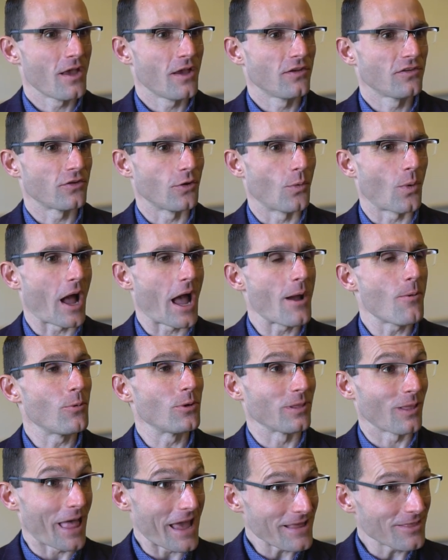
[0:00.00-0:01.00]
So I
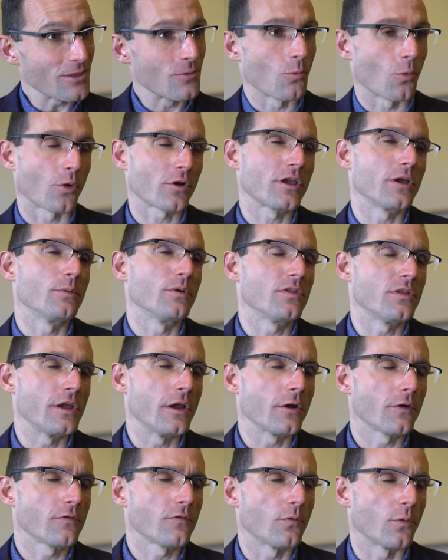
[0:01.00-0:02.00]
would like them working with the
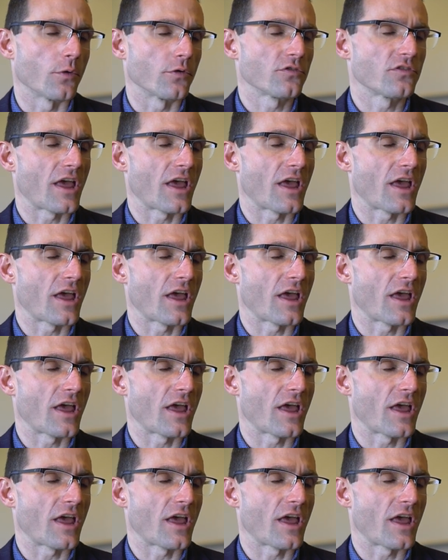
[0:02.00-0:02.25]
Air Force